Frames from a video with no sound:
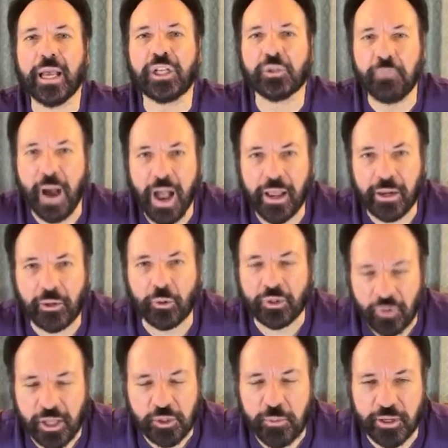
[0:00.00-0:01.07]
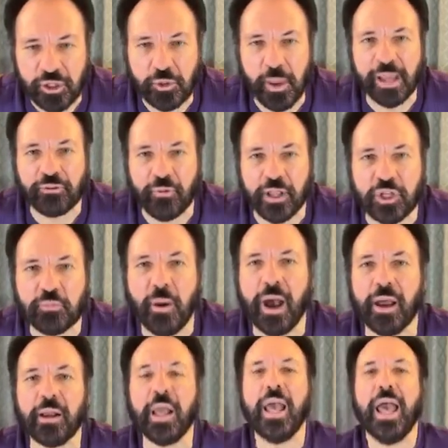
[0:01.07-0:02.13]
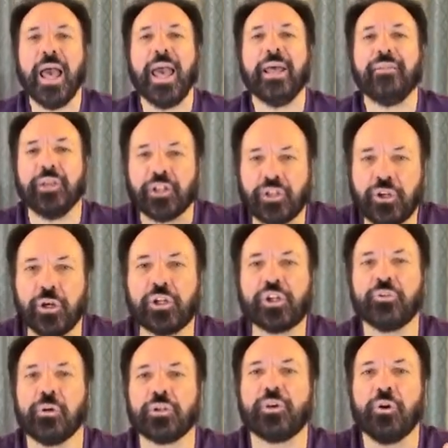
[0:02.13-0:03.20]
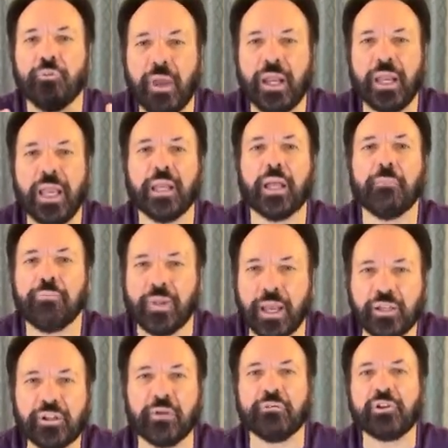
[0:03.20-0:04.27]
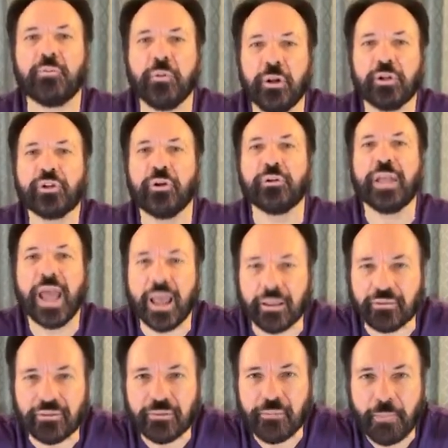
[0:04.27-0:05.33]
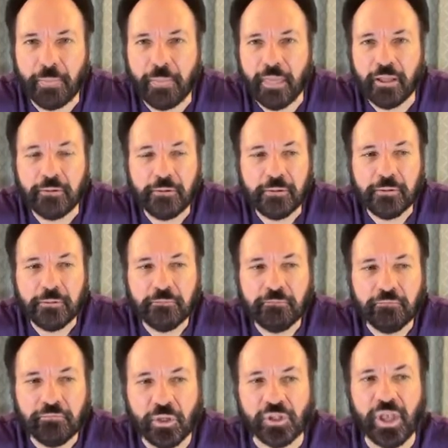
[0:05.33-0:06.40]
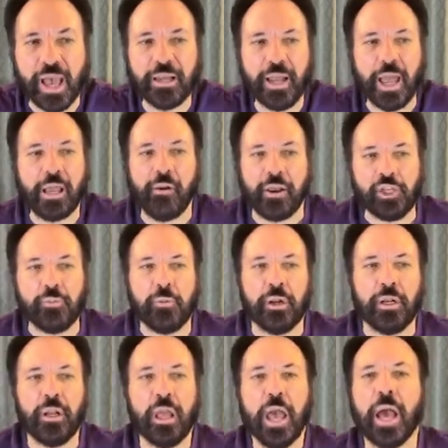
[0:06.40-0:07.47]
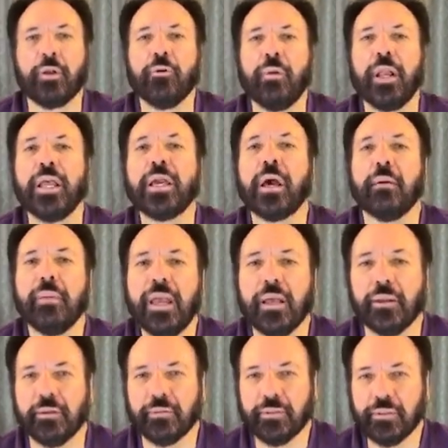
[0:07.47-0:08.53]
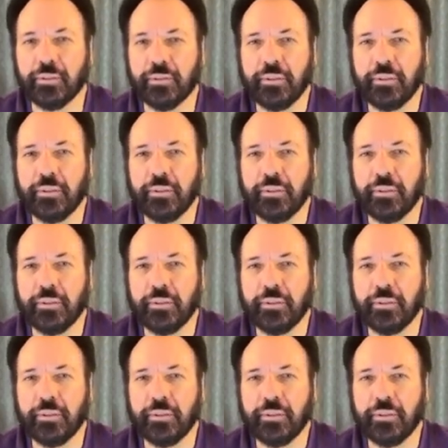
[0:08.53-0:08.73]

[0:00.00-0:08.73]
expired or transpired, had transpired, and the church was already in a place of spiritual death. This Antichrist spirit had already come in.